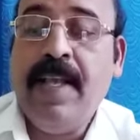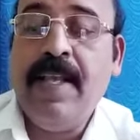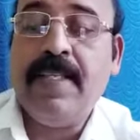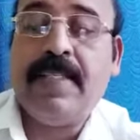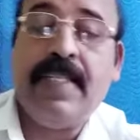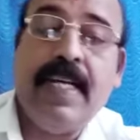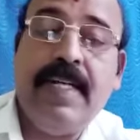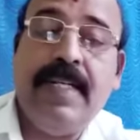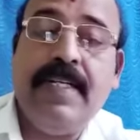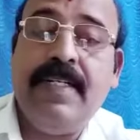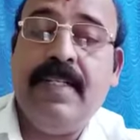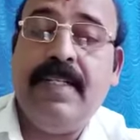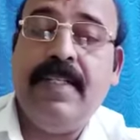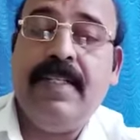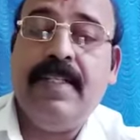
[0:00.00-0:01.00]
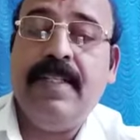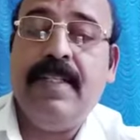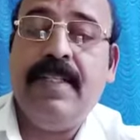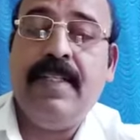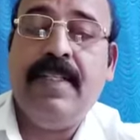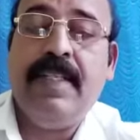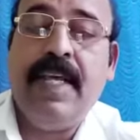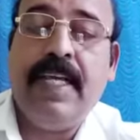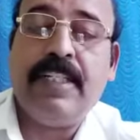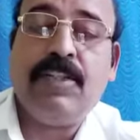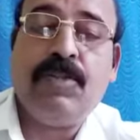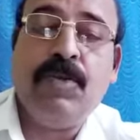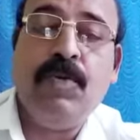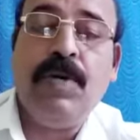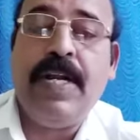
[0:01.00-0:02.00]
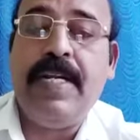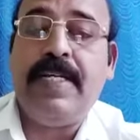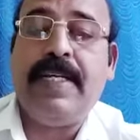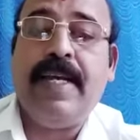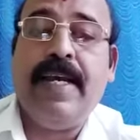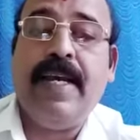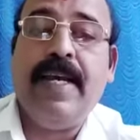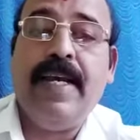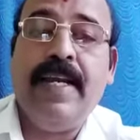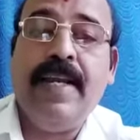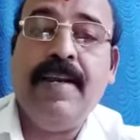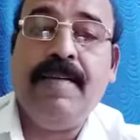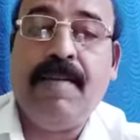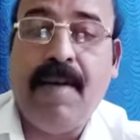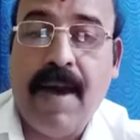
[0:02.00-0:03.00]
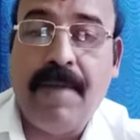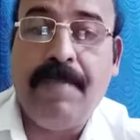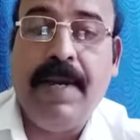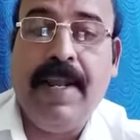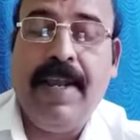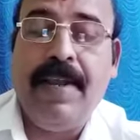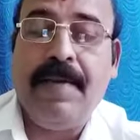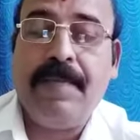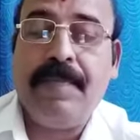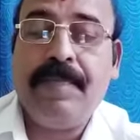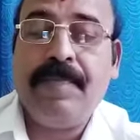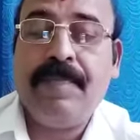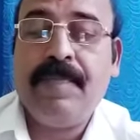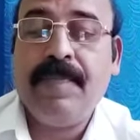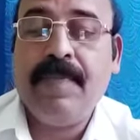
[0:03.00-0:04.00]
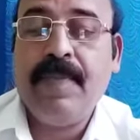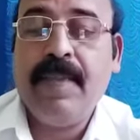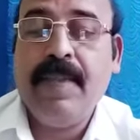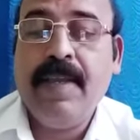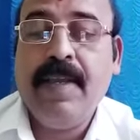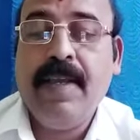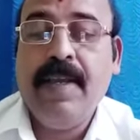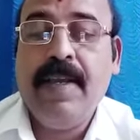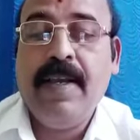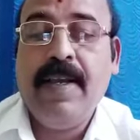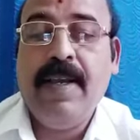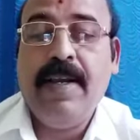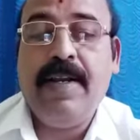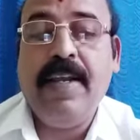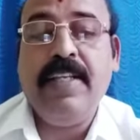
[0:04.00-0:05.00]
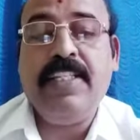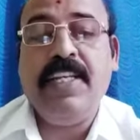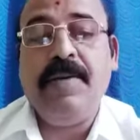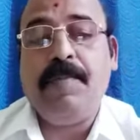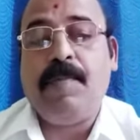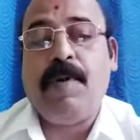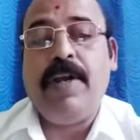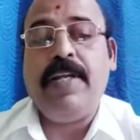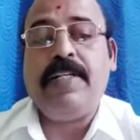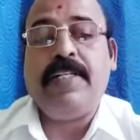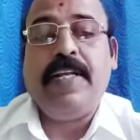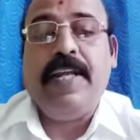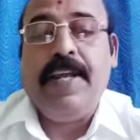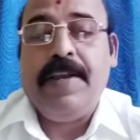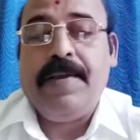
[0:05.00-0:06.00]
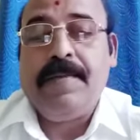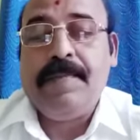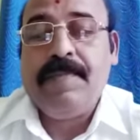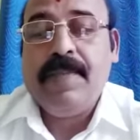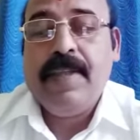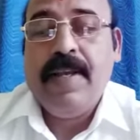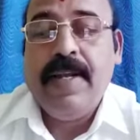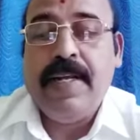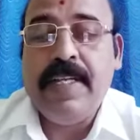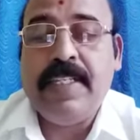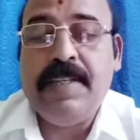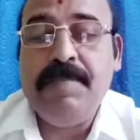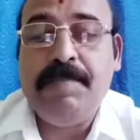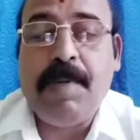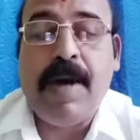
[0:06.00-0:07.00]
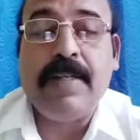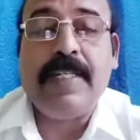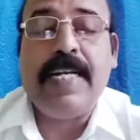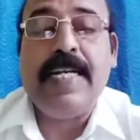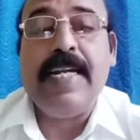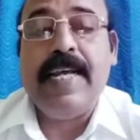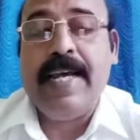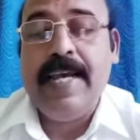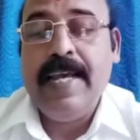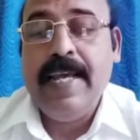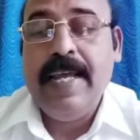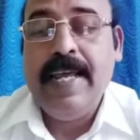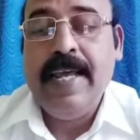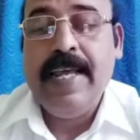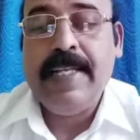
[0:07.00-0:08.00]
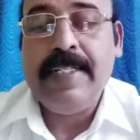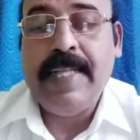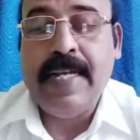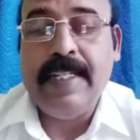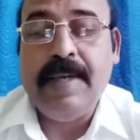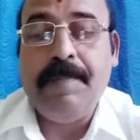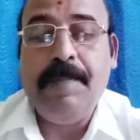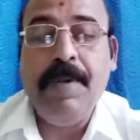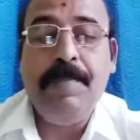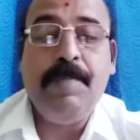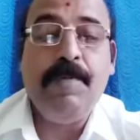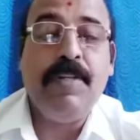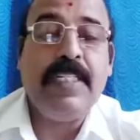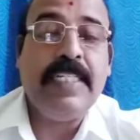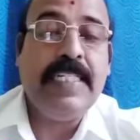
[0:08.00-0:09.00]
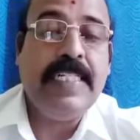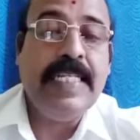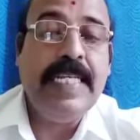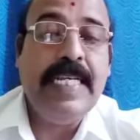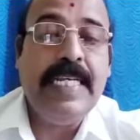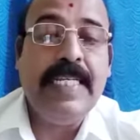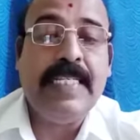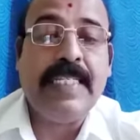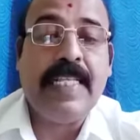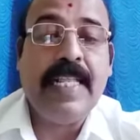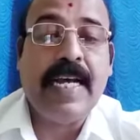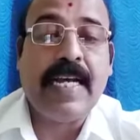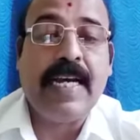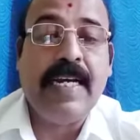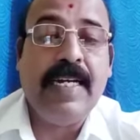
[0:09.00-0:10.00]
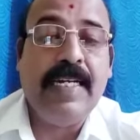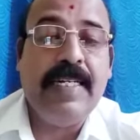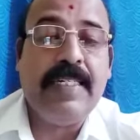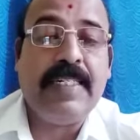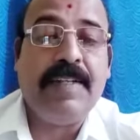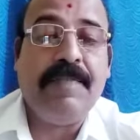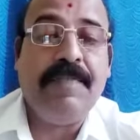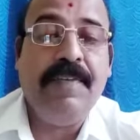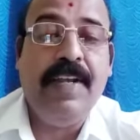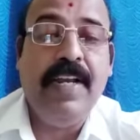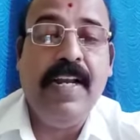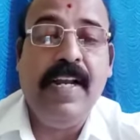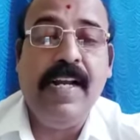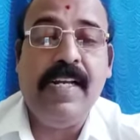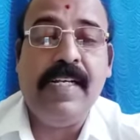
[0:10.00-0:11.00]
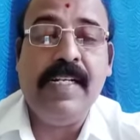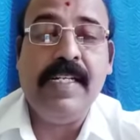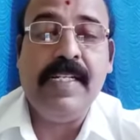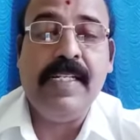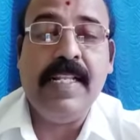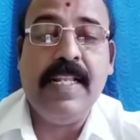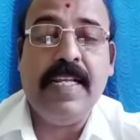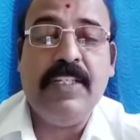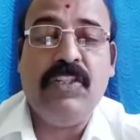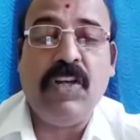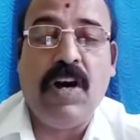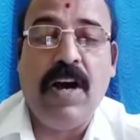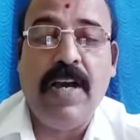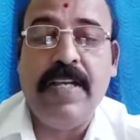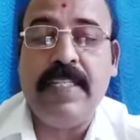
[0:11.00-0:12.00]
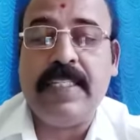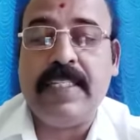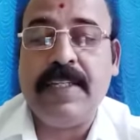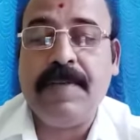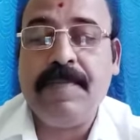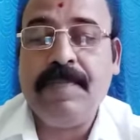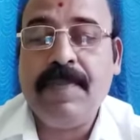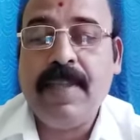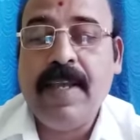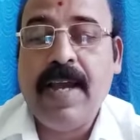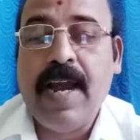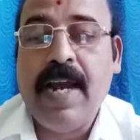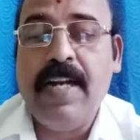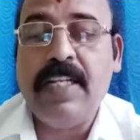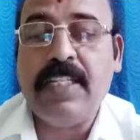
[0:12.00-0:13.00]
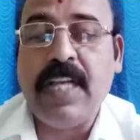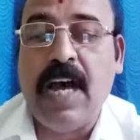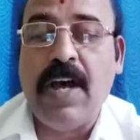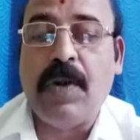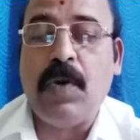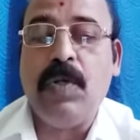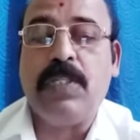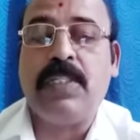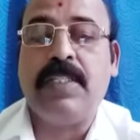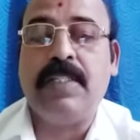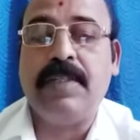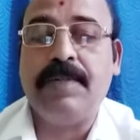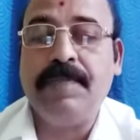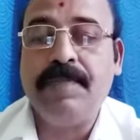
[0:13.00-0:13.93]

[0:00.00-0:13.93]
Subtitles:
set the student in harmony. In teaching poetry, it is important that the people sees the colors, feel the joys and sorrows,